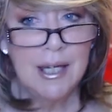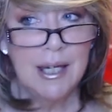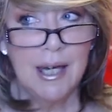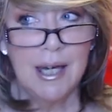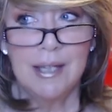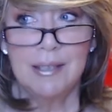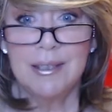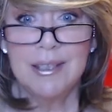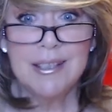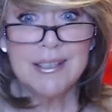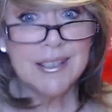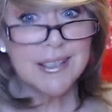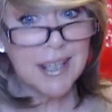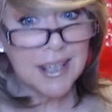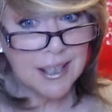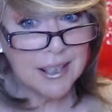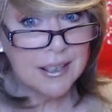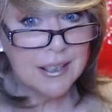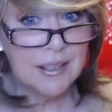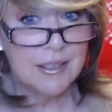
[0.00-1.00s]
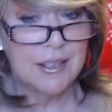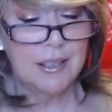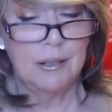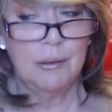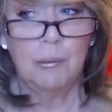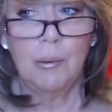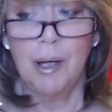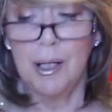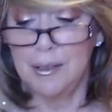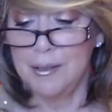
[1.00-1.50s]
And these tannins are the
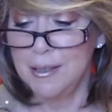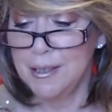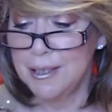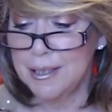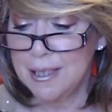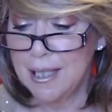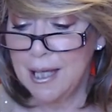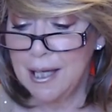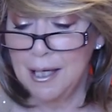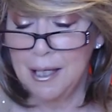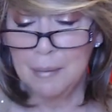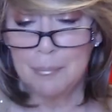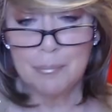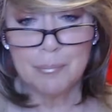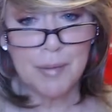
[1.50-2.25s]
ones that,